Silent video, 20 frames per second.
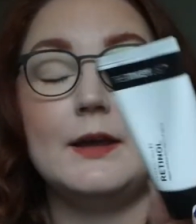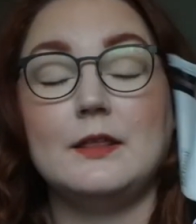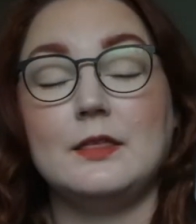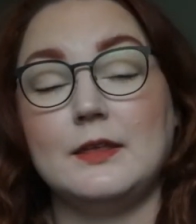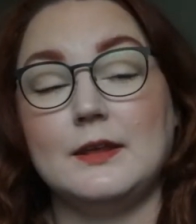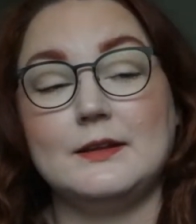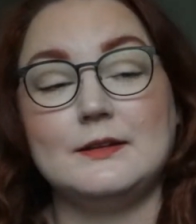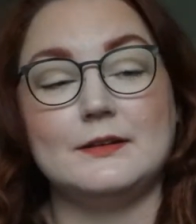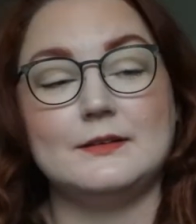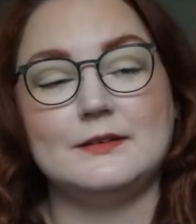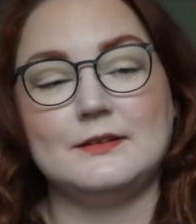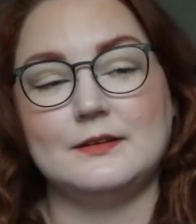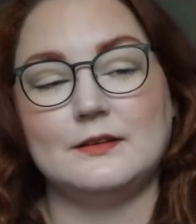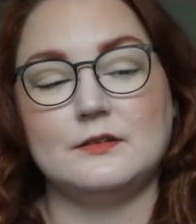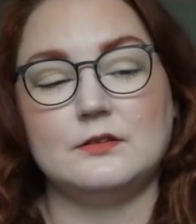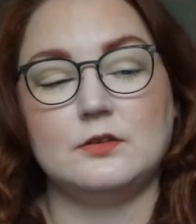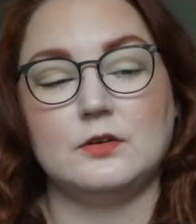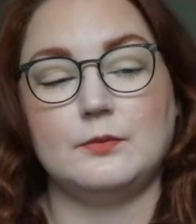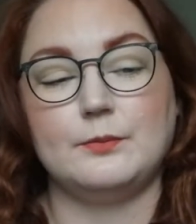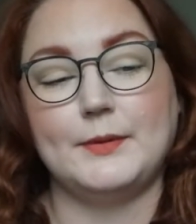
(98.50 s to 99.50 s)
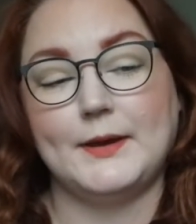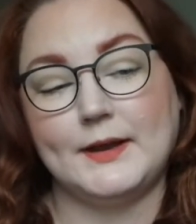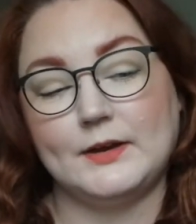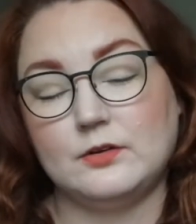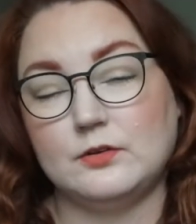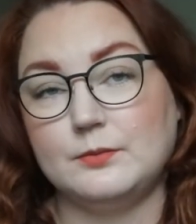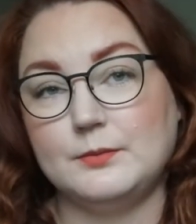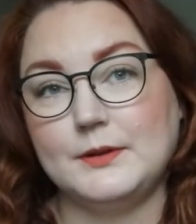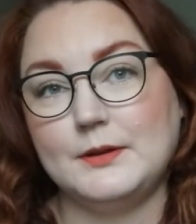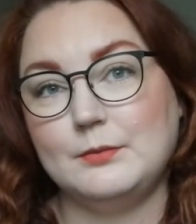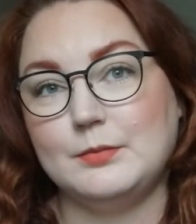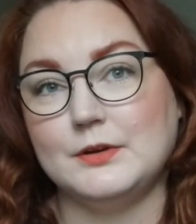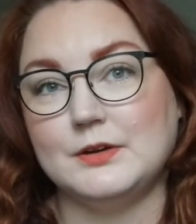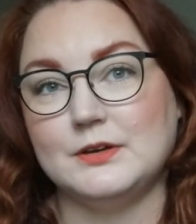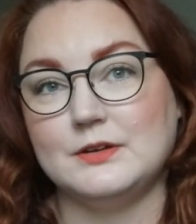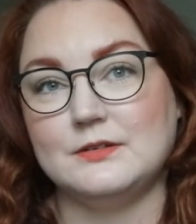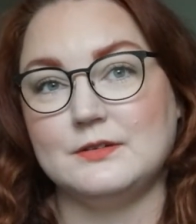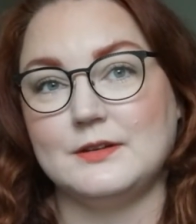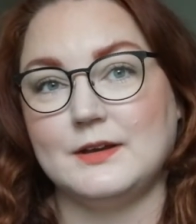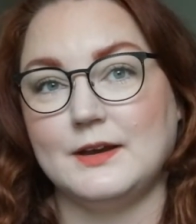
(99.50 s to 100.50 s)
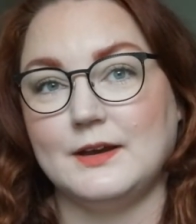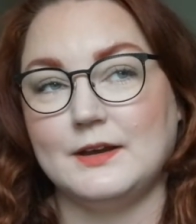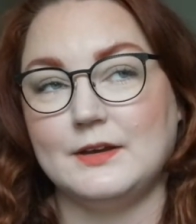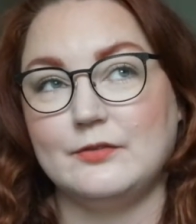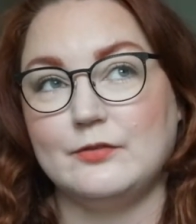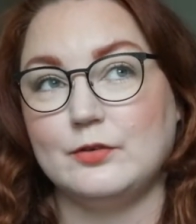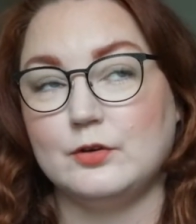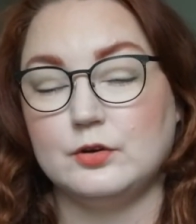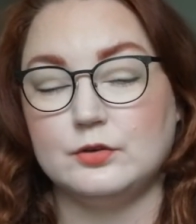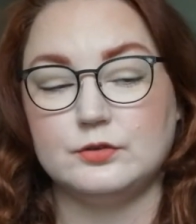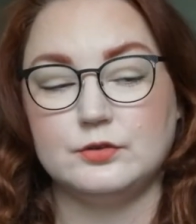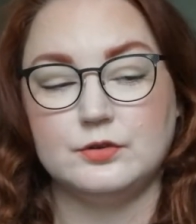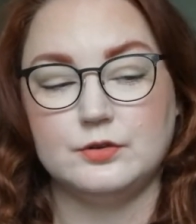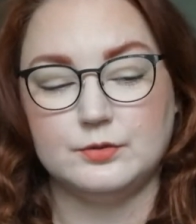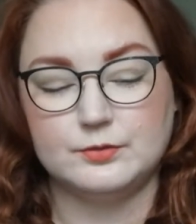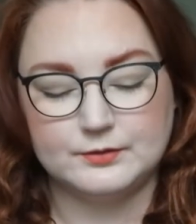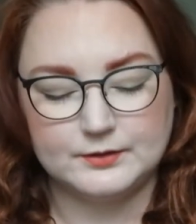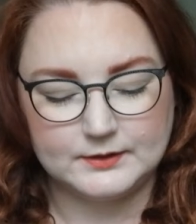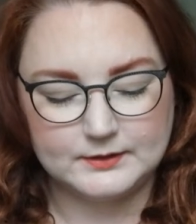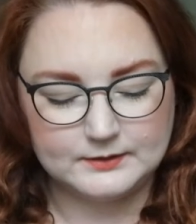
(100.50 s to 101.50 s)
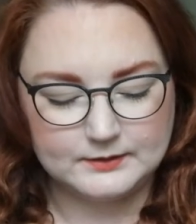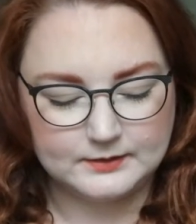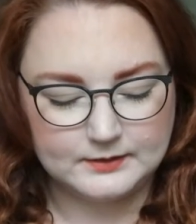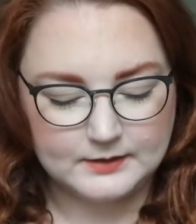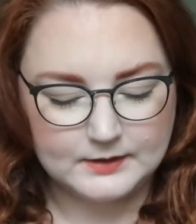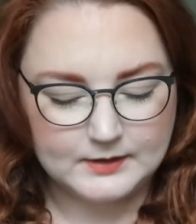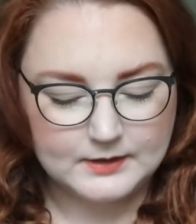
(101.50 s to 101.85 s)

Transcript: think that this has gone bad on me because I forgot to use it.